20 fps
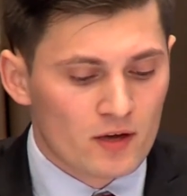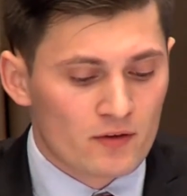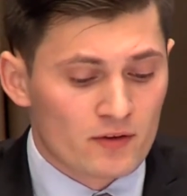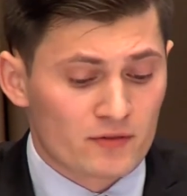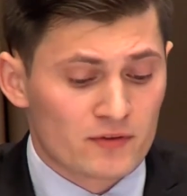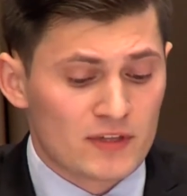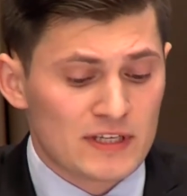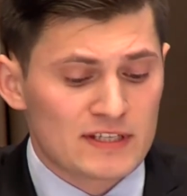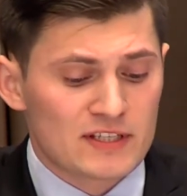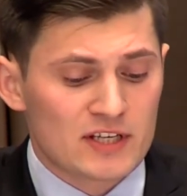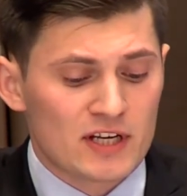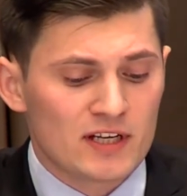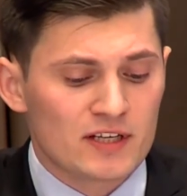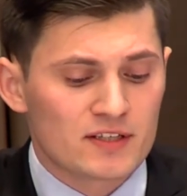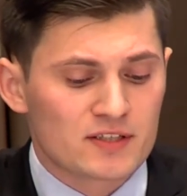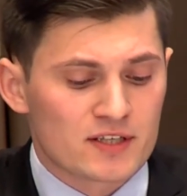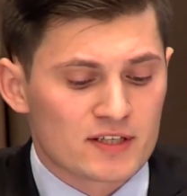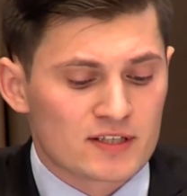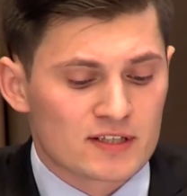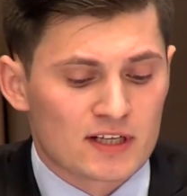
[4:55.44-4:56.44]
With these
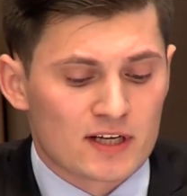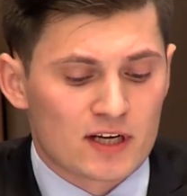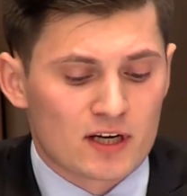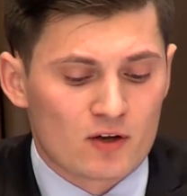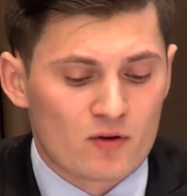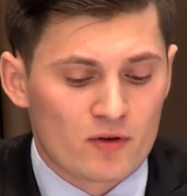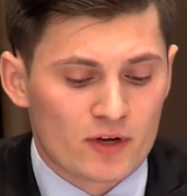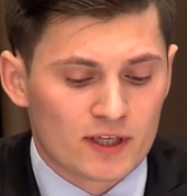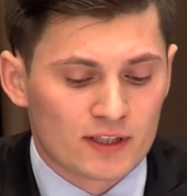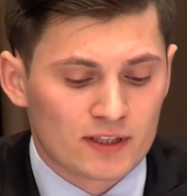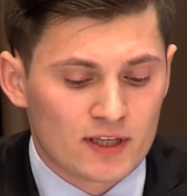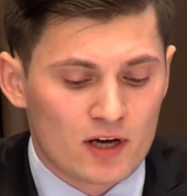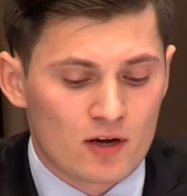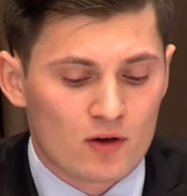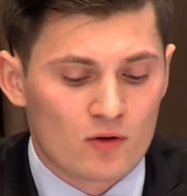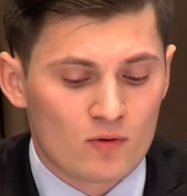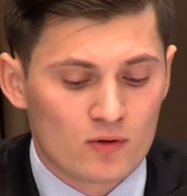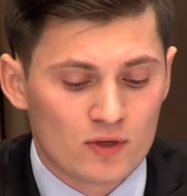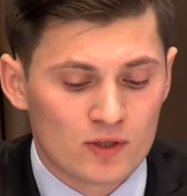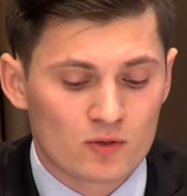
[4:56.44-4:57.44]
challenges that are going
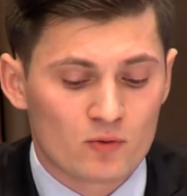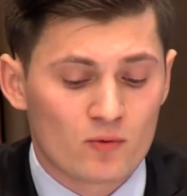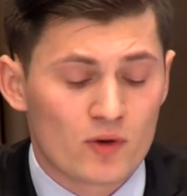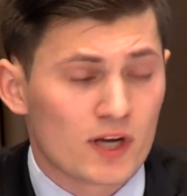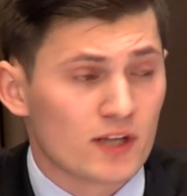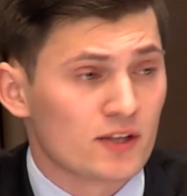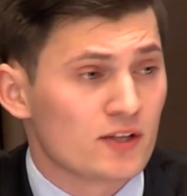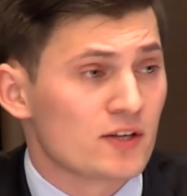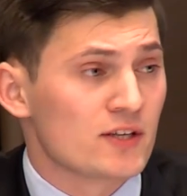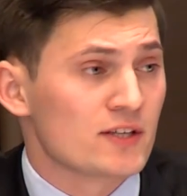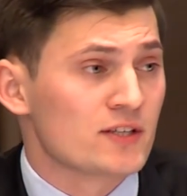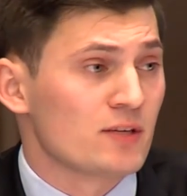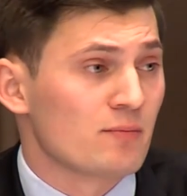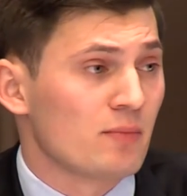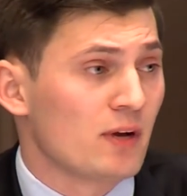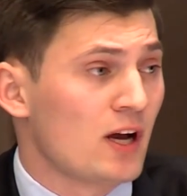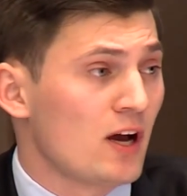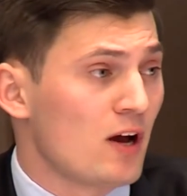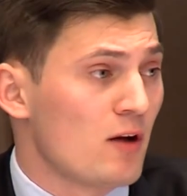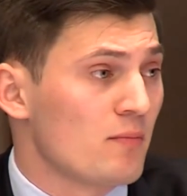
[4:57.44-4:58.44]
now, we're at the risk to
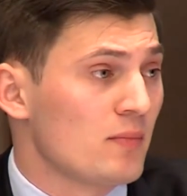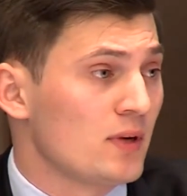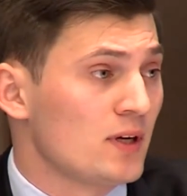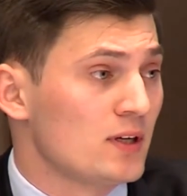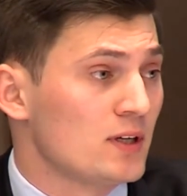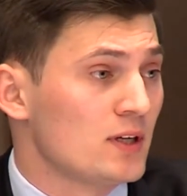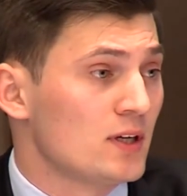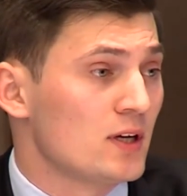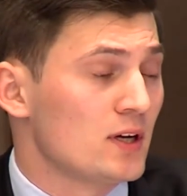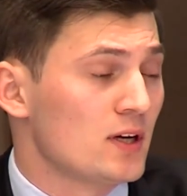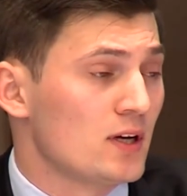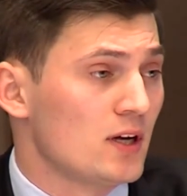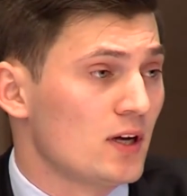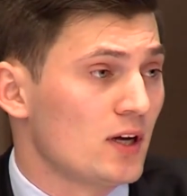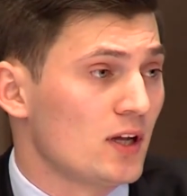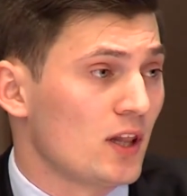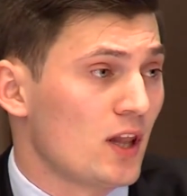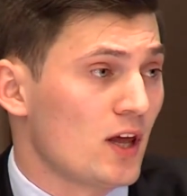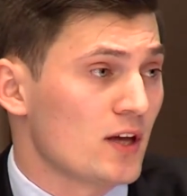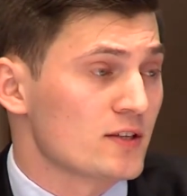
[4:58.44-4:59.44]
become
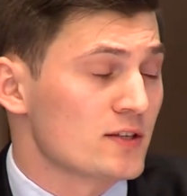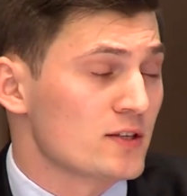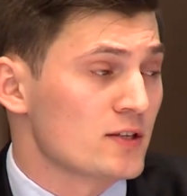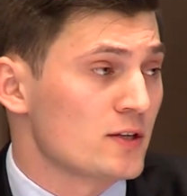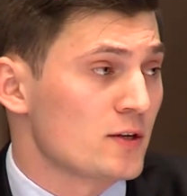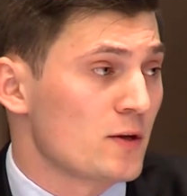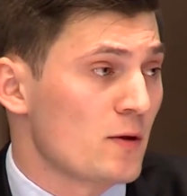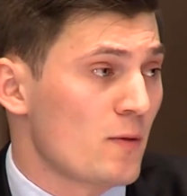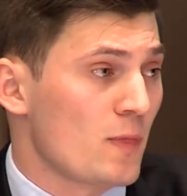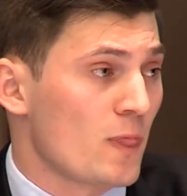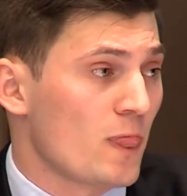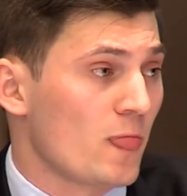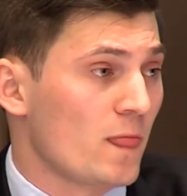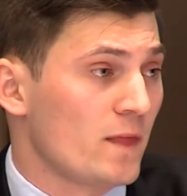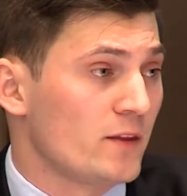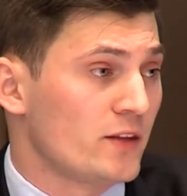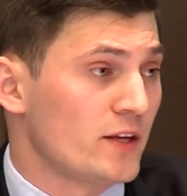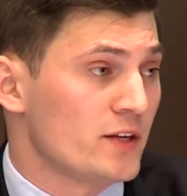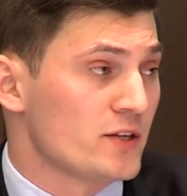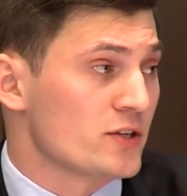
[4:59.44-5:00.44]
a lost
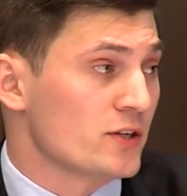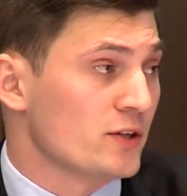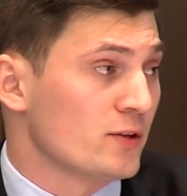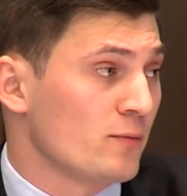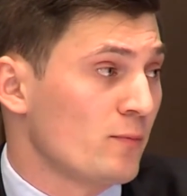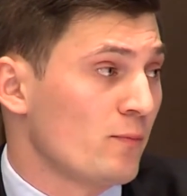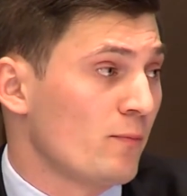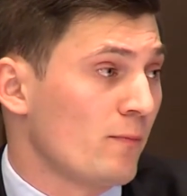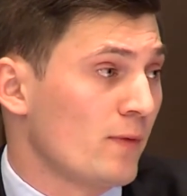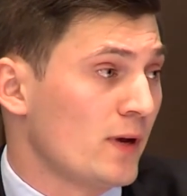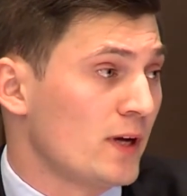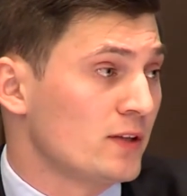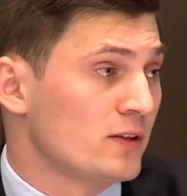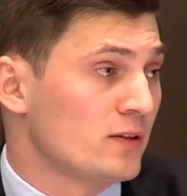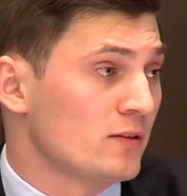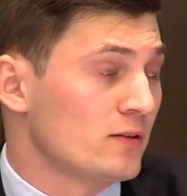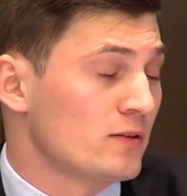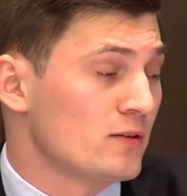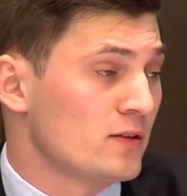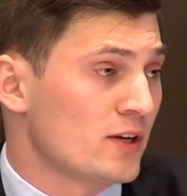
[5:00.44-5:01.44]
nation
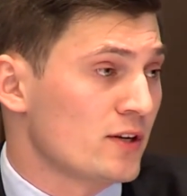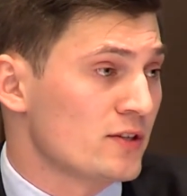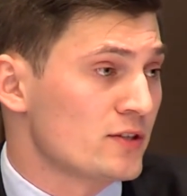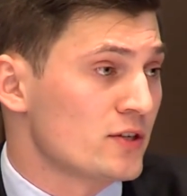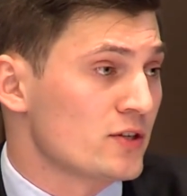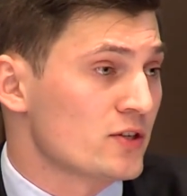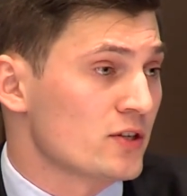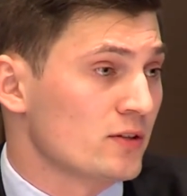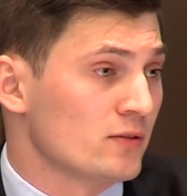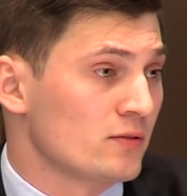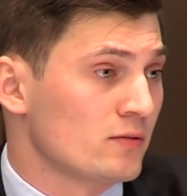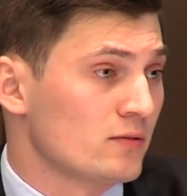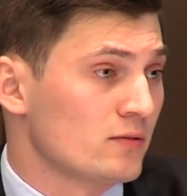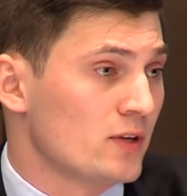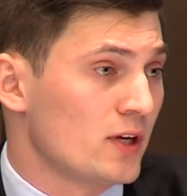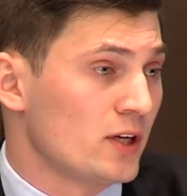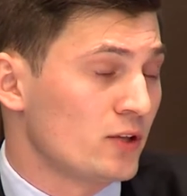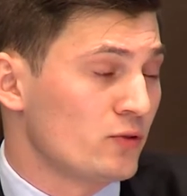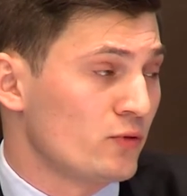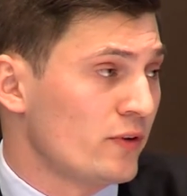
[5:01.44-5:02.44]
and transition,
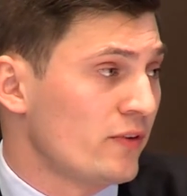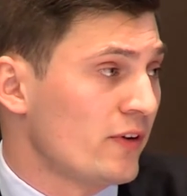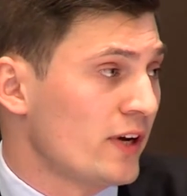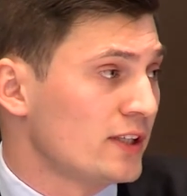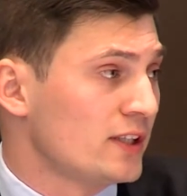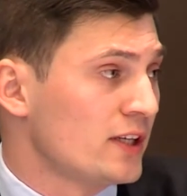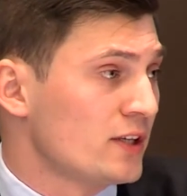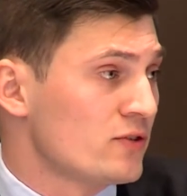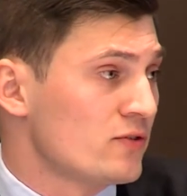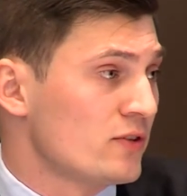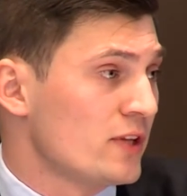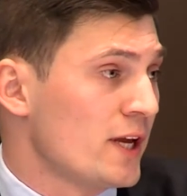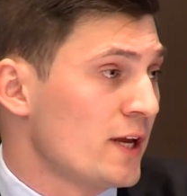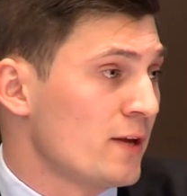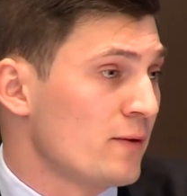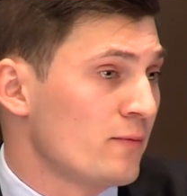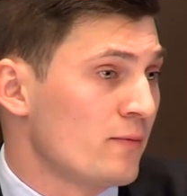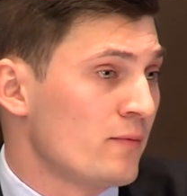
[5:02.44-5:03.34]
and we've heard that today.